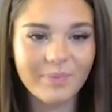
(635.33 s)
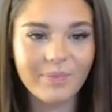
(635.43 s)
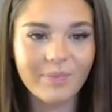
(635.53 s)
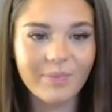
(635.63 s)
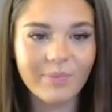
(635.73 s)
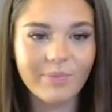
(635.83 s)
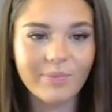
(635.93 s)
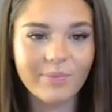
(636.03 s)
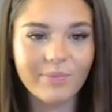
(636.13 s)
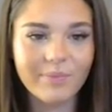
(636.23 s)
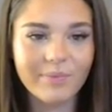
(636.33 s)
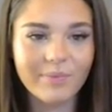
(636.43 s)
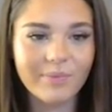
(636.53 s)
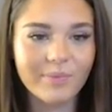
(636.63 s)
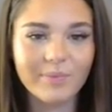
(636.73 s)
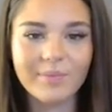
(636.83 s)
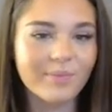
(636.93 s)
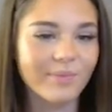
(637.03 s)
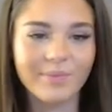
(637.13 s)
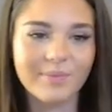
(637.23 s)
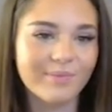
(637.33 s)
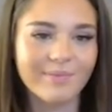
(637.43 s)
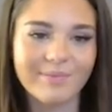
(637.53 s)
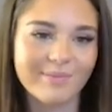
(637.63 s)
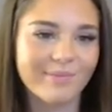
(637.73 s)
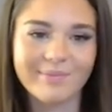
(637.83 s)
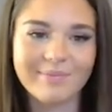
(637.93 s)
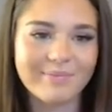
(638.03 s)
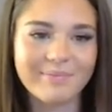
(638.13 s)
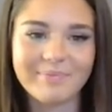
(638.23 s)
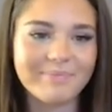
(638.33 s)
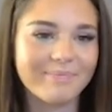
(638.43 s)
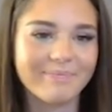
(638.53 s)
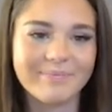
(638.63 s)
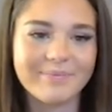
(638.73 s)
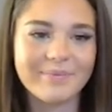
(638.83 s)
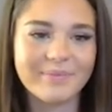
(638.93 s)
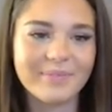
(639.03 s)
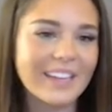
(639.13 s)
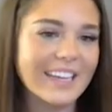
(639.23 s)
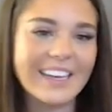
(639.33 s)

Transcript: (not speaking)